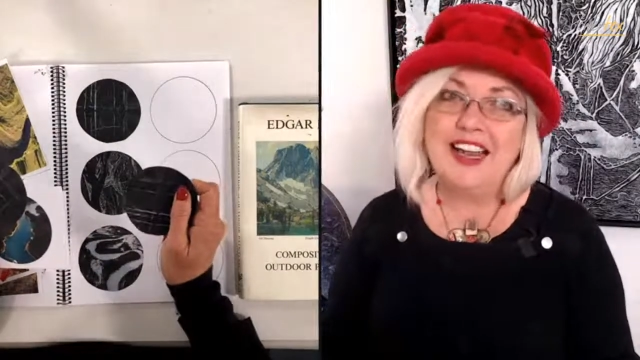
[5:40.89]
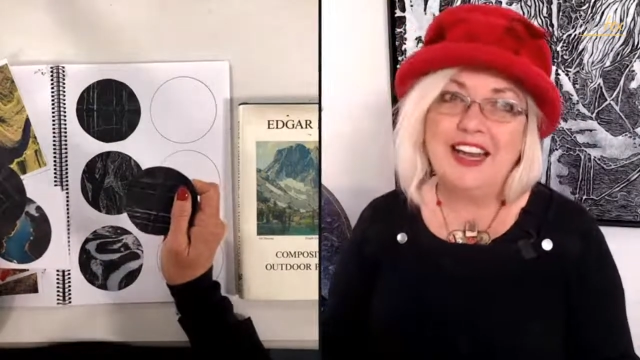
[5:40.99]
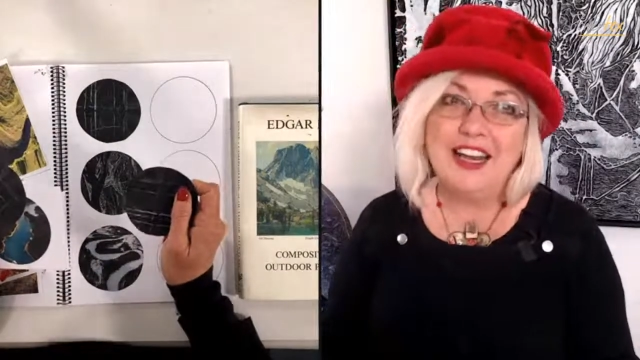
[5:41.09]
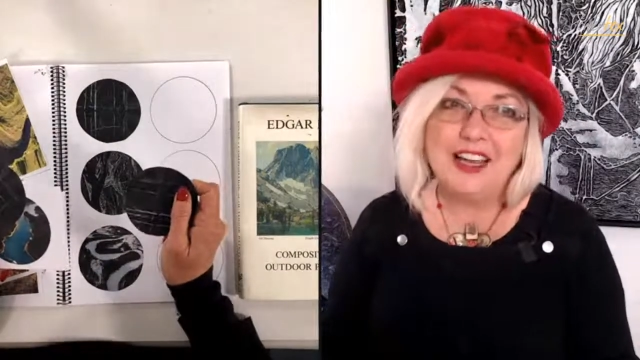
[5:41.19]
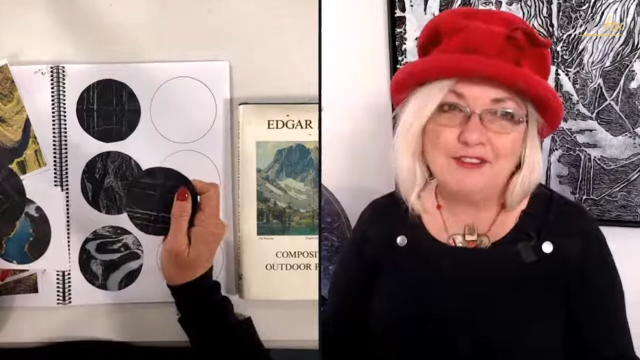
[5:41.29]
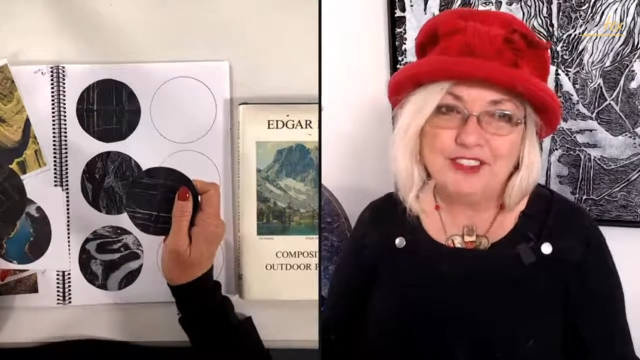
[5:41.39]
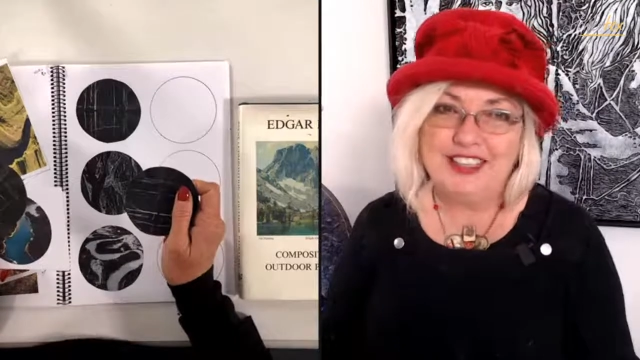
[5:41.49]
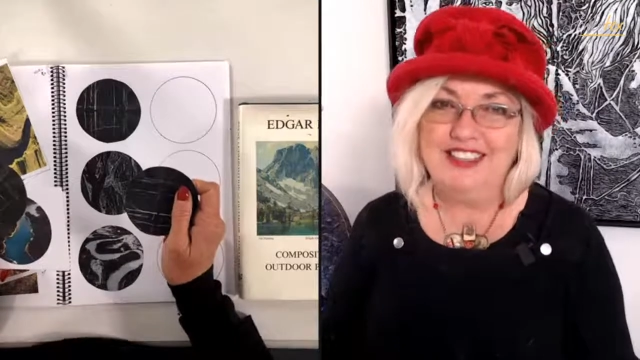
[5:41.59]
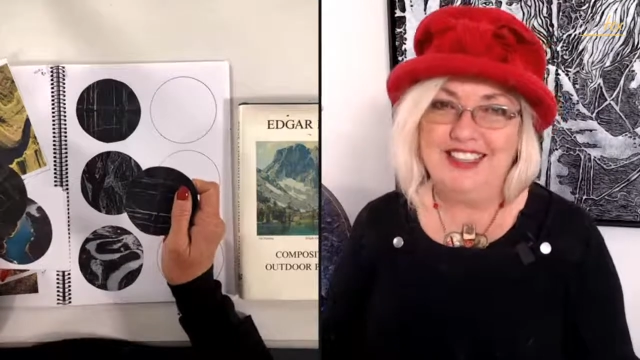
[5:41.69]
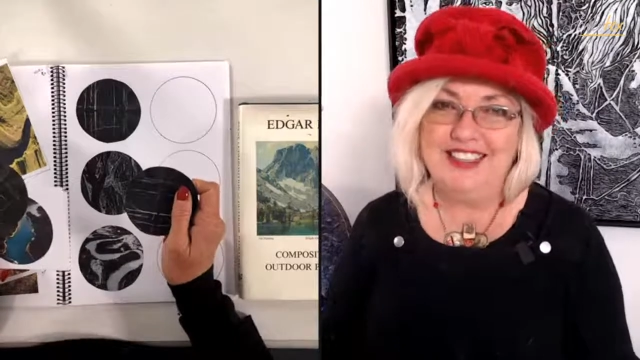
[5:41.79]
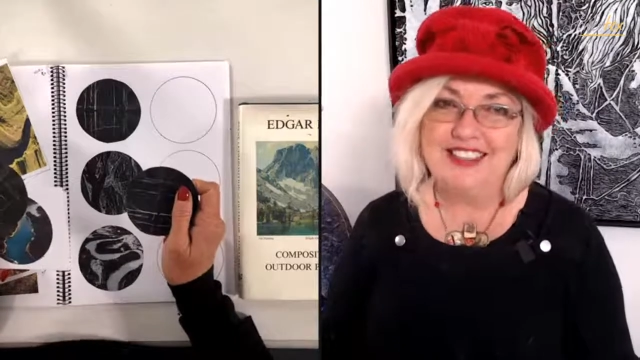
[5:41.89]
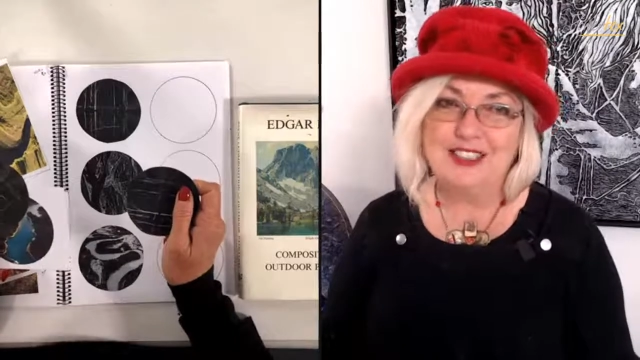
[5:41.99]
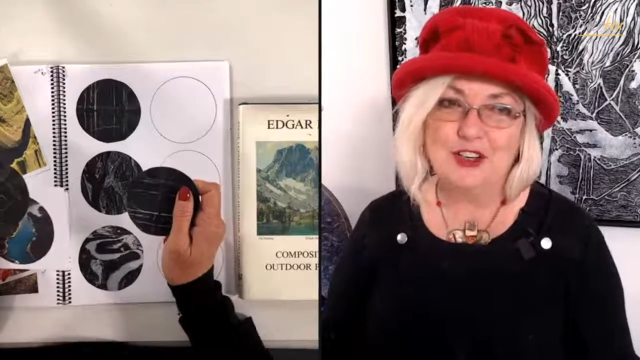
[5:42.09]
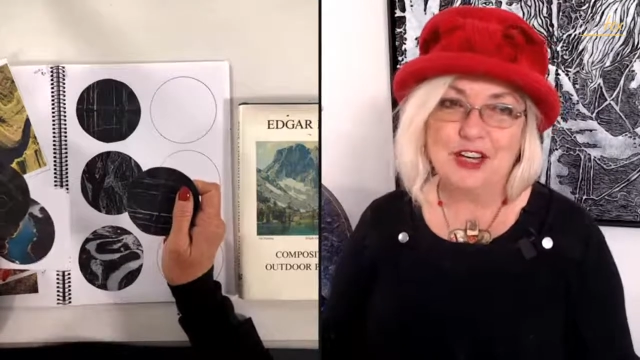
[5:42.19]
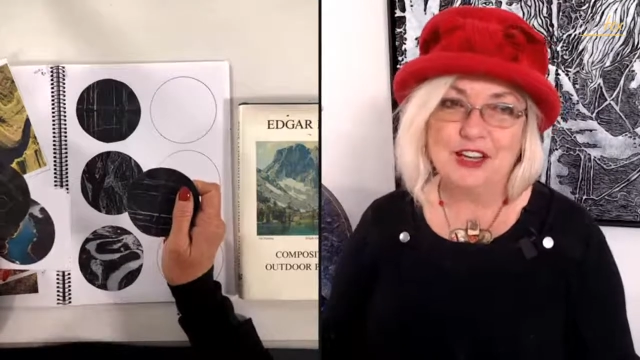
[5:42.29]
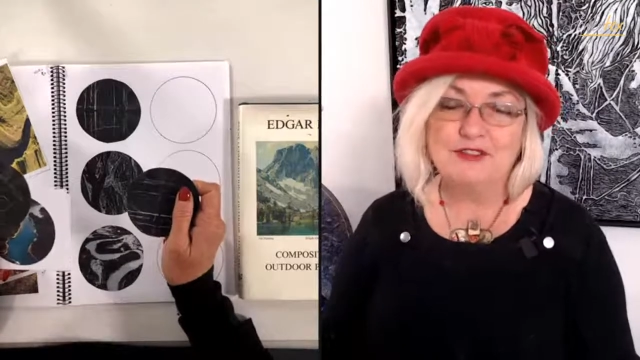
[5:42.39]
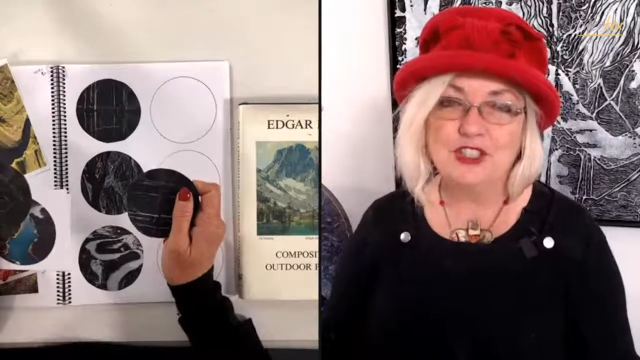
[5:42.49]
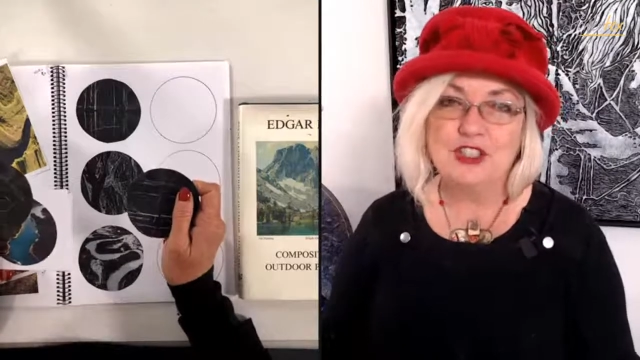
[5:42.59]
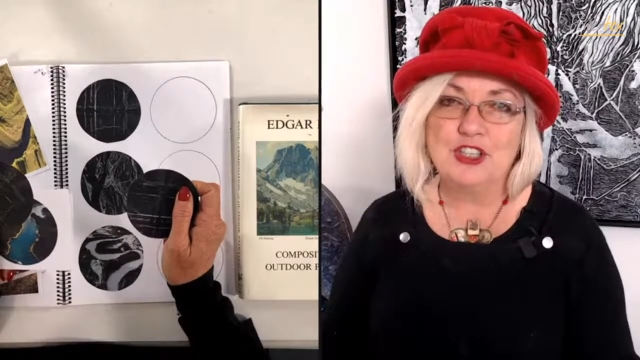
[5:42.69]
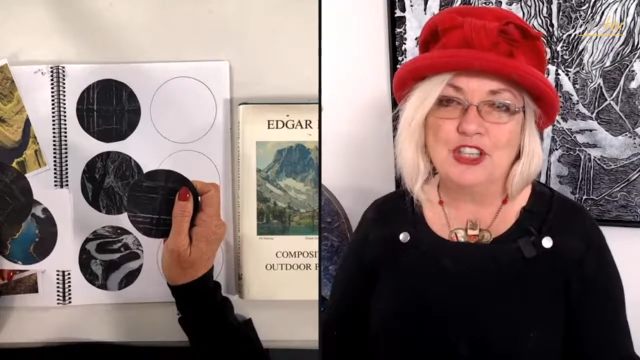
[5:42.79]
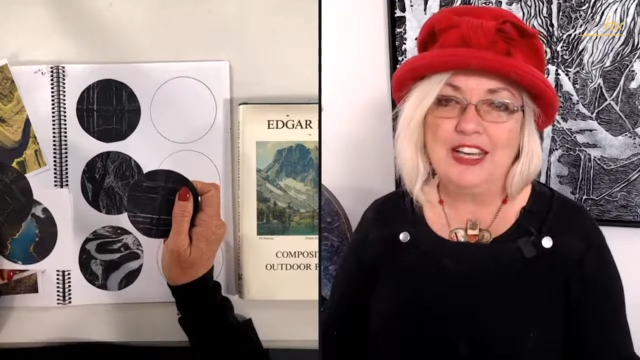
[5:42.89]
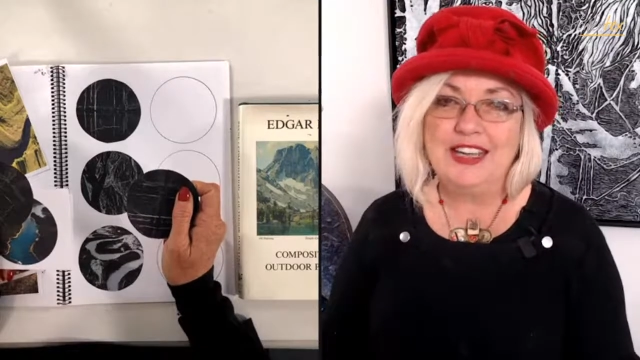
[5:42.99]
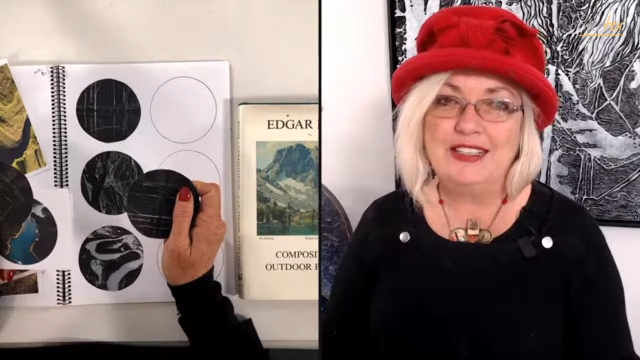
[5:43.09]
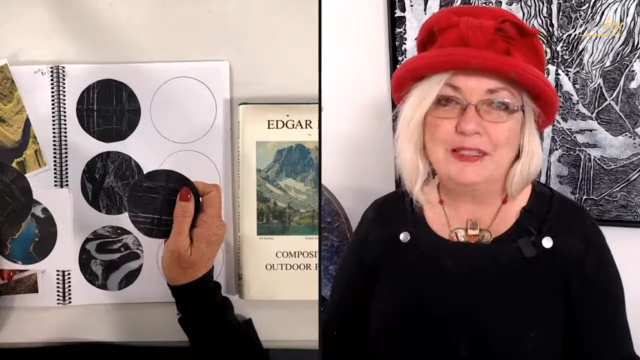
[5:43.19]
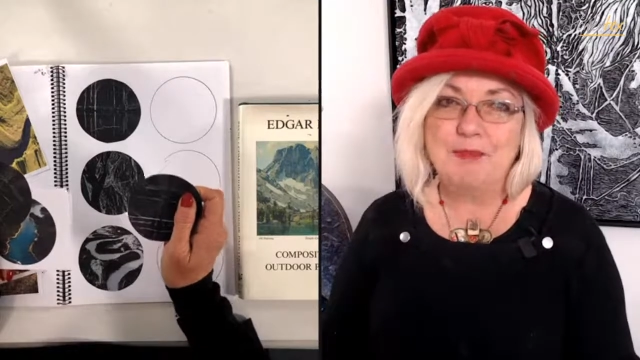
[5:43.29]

lovely things that I love to do is